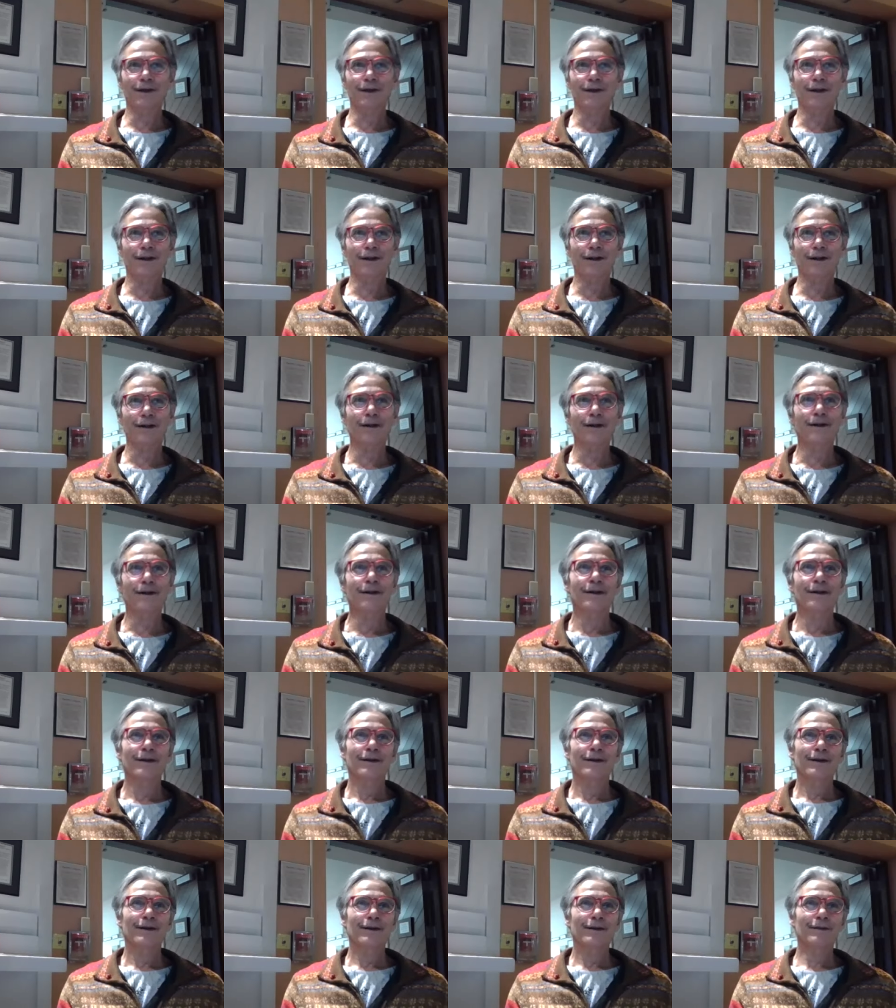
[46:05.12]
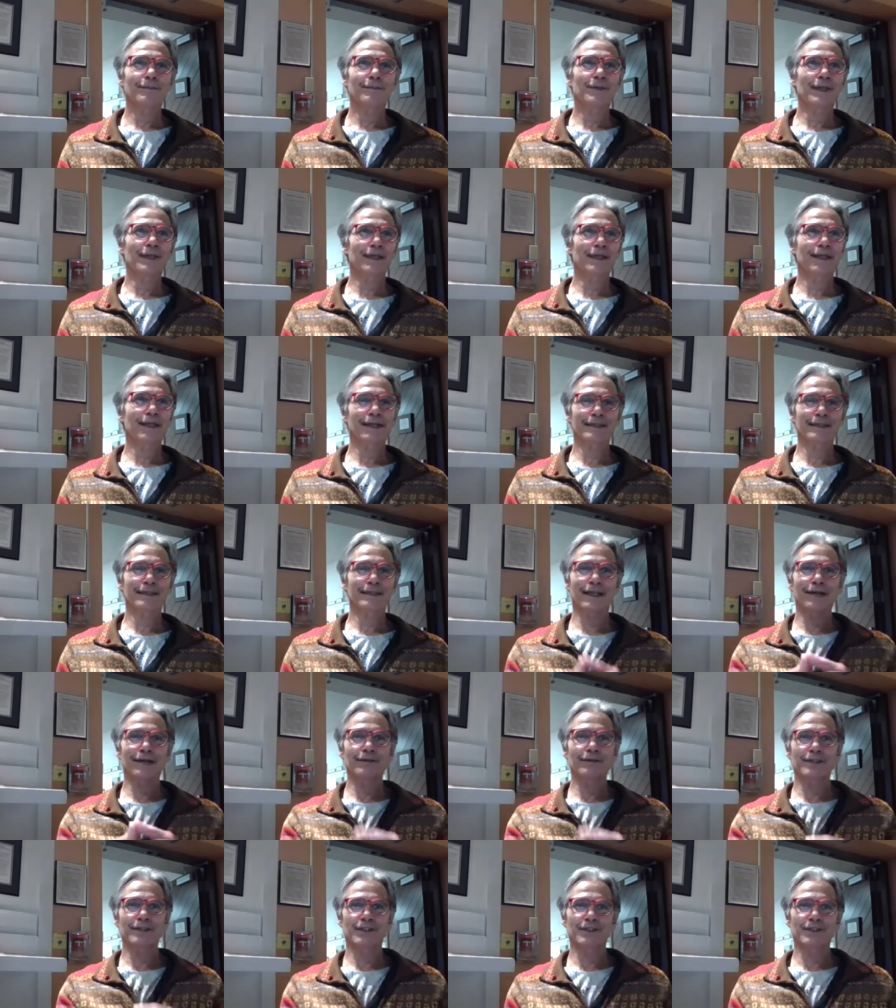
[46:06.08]
are. But as
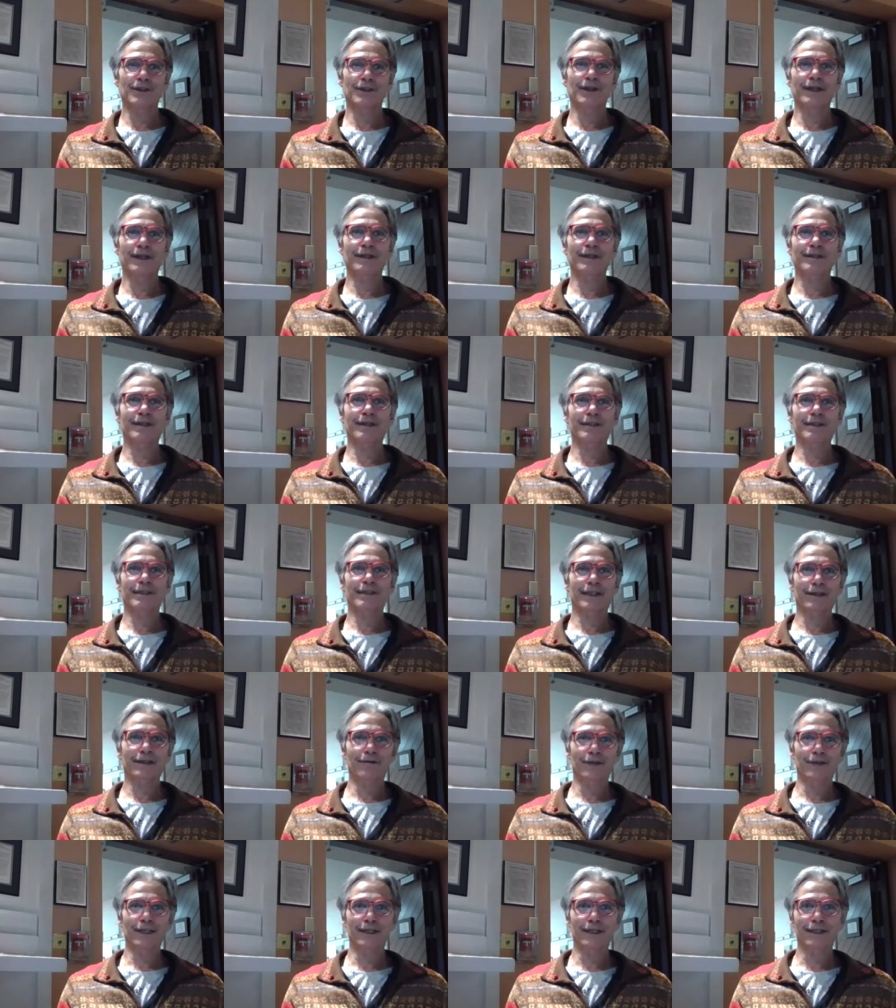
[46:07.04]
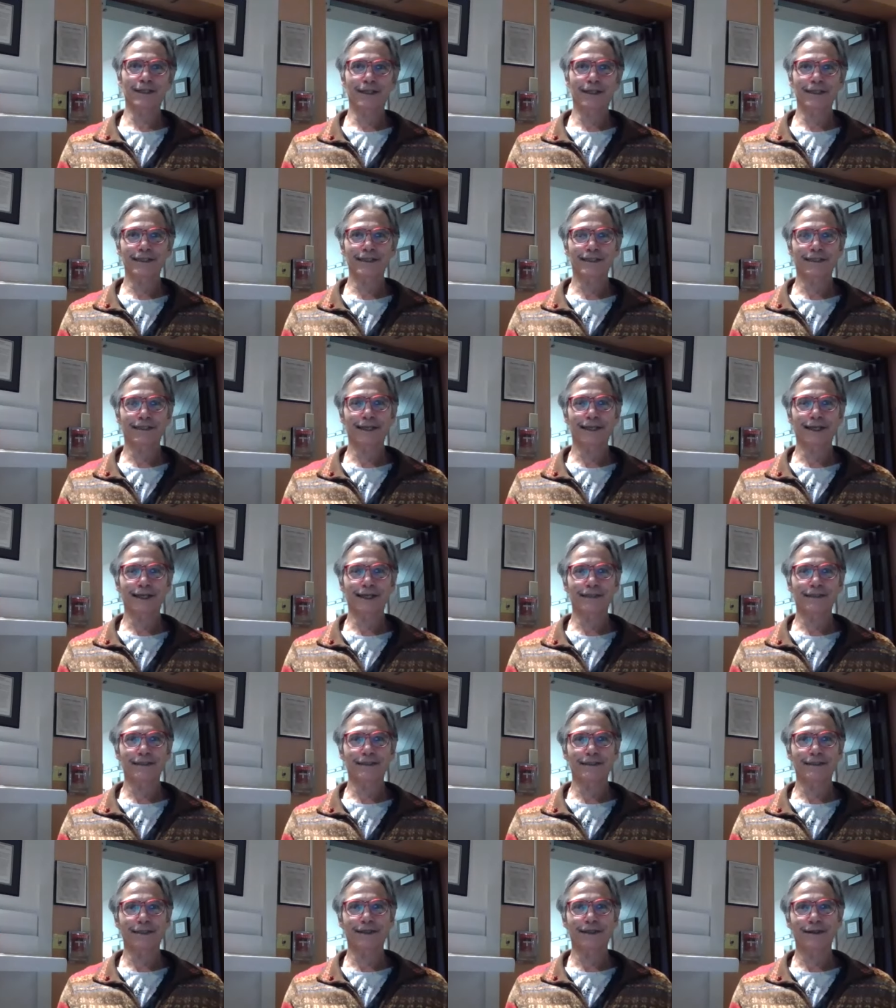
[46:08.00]
I was doing this, I realized
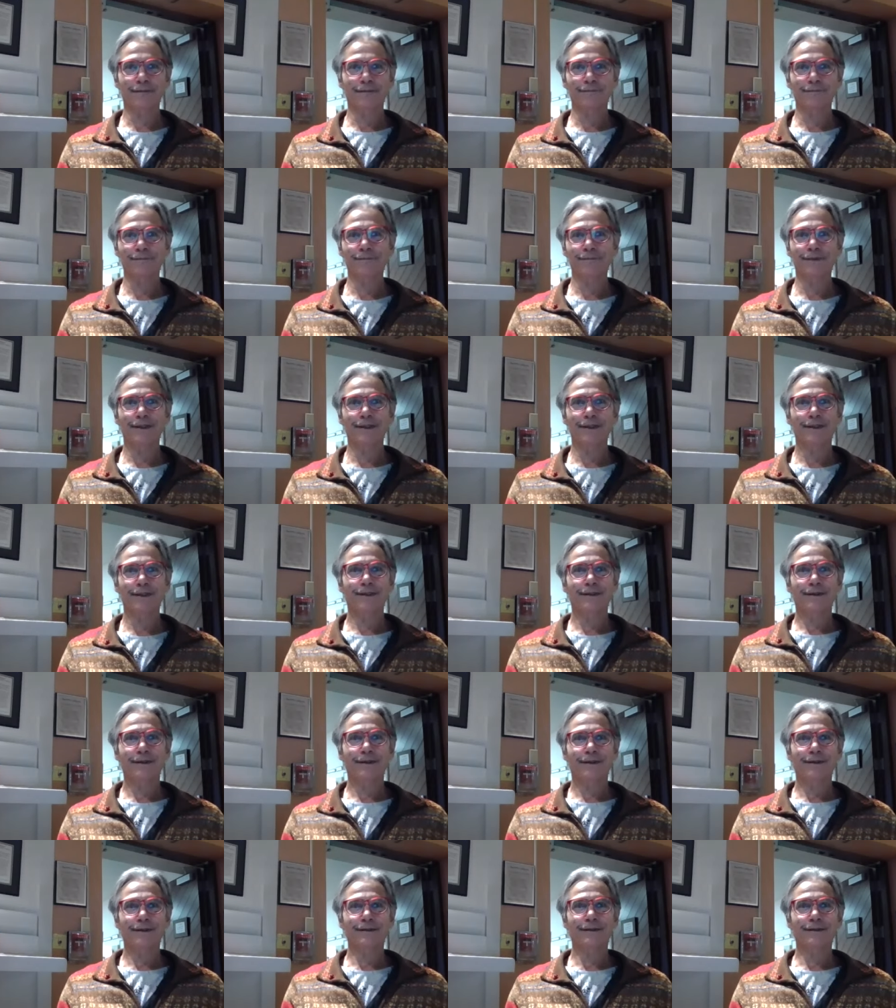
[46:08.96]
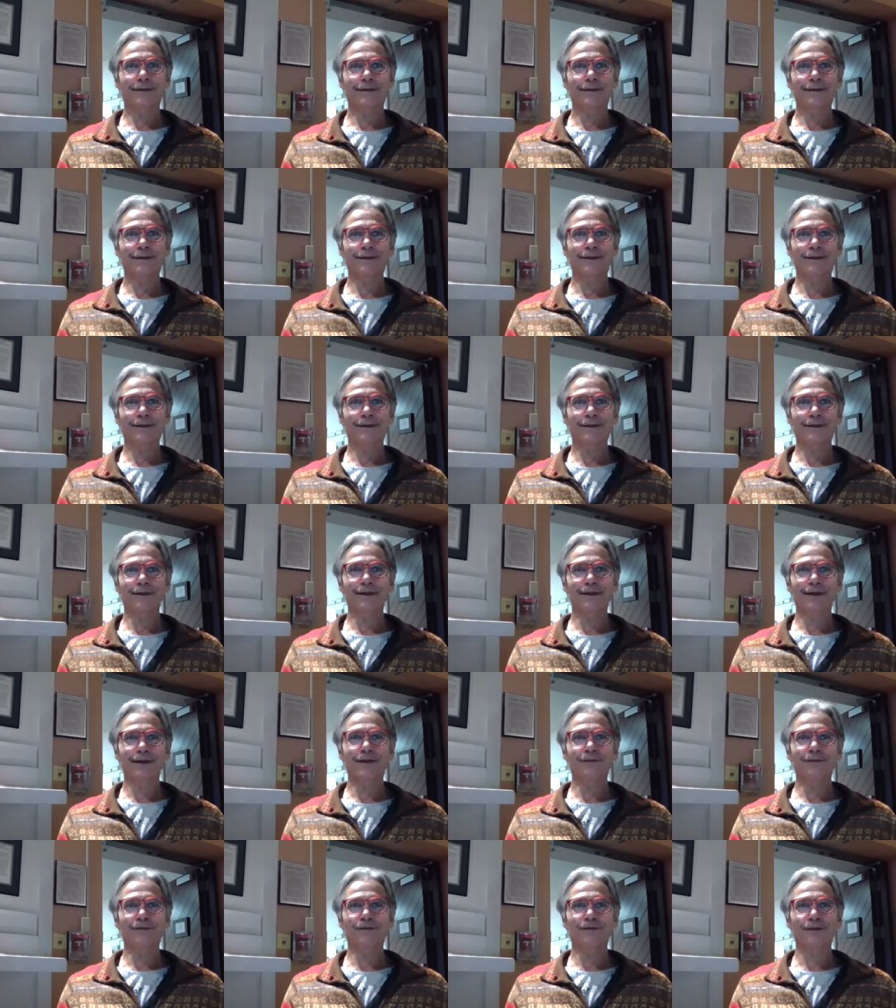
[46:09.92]
that um,
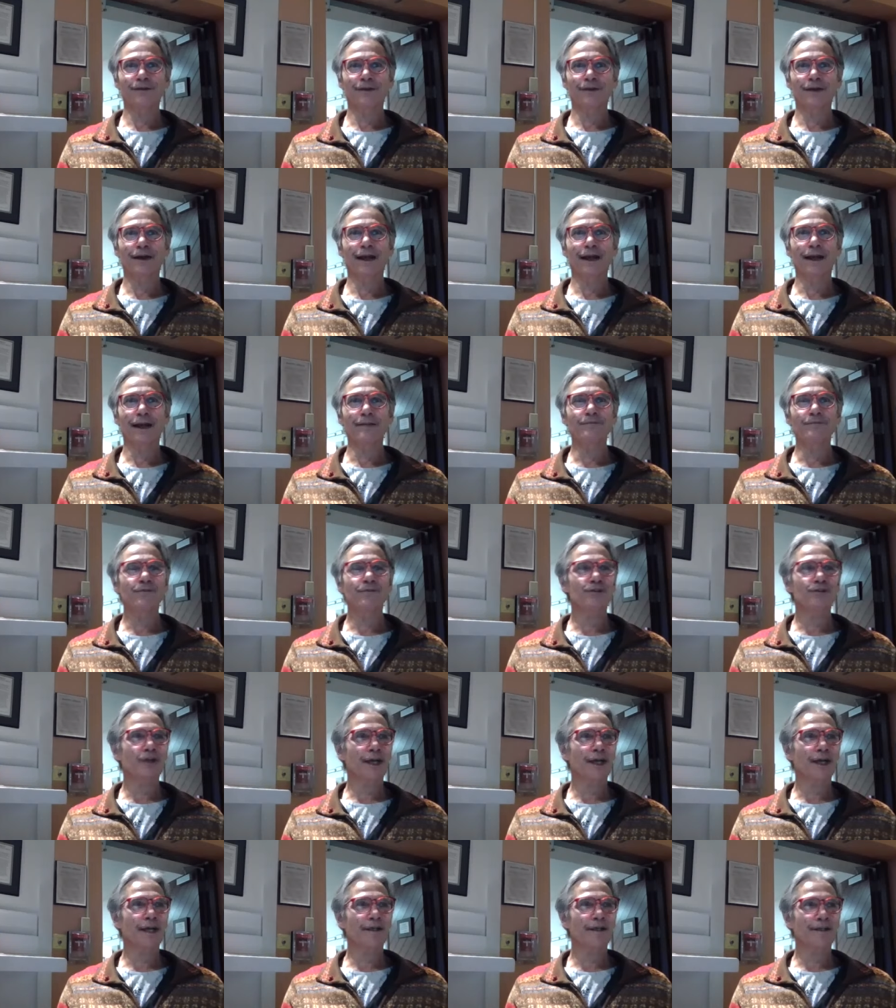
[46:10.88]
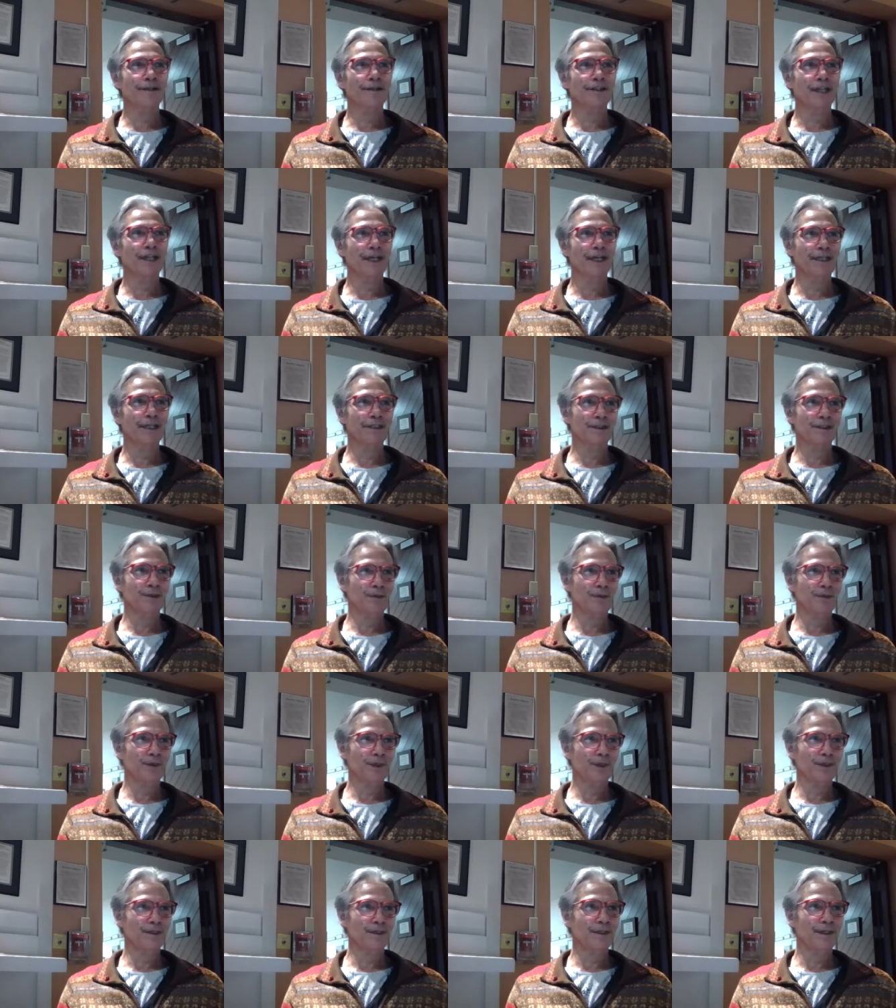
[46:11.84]
if I'm trying to change the
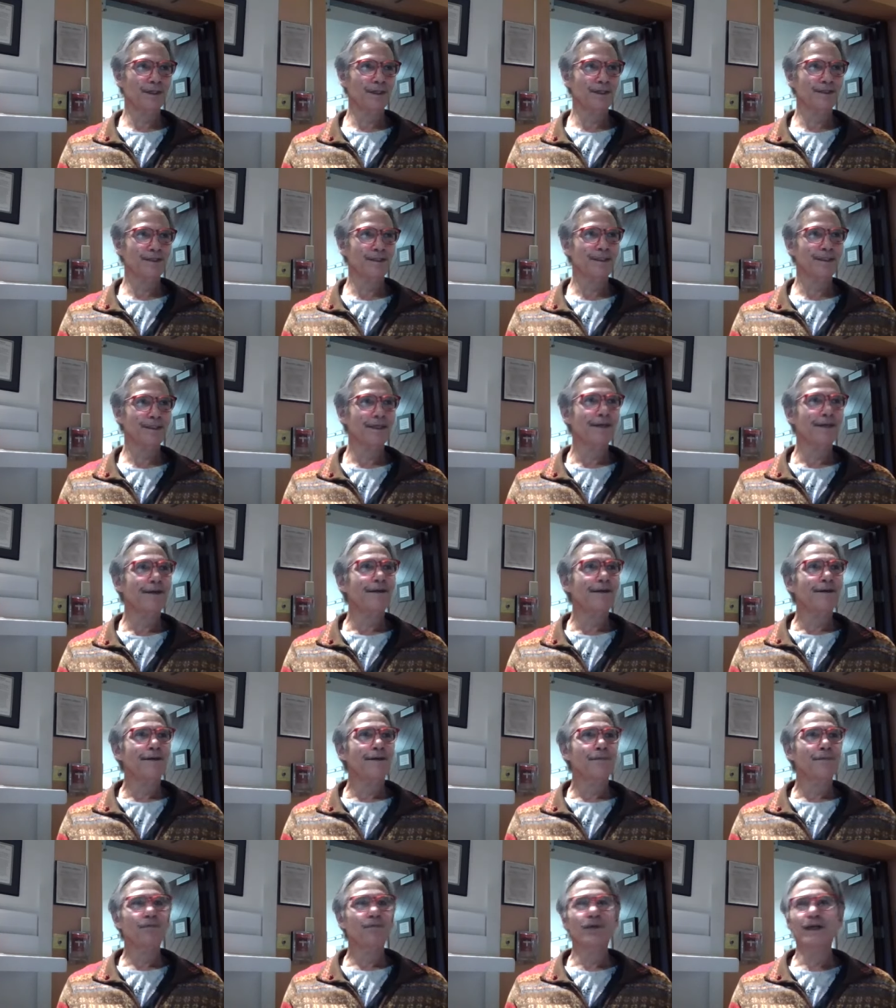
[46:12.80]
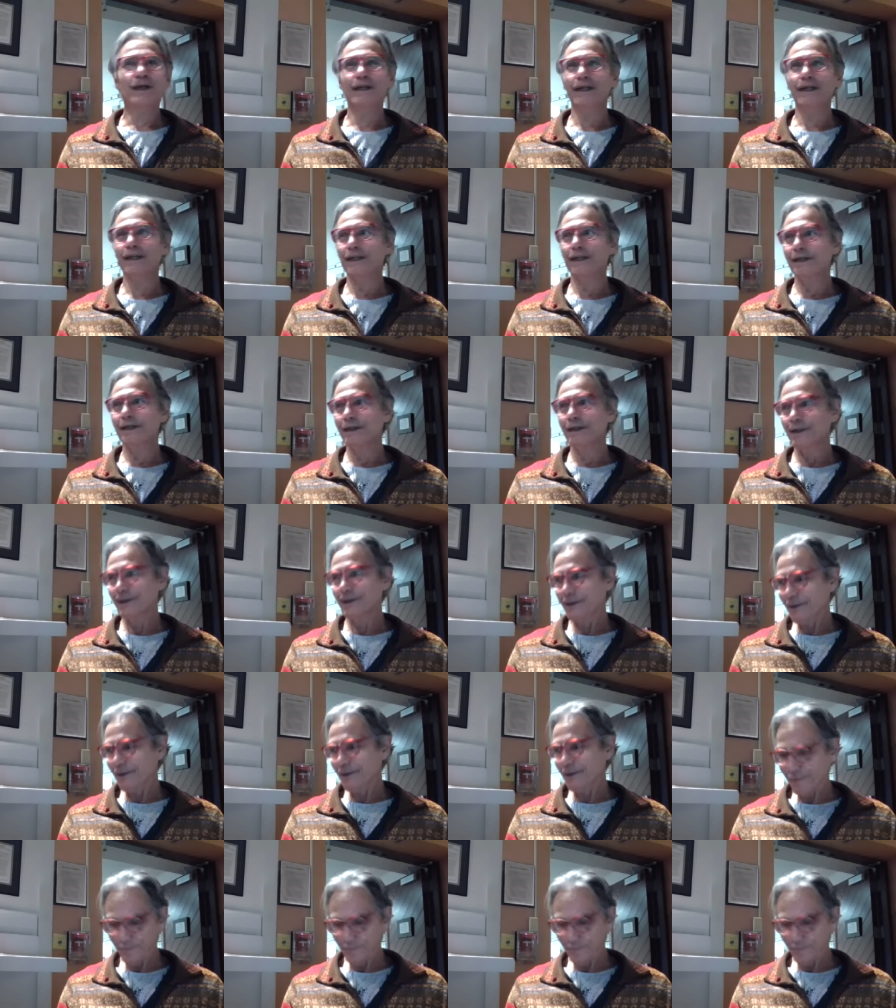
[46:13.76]
world, that's pretty uh,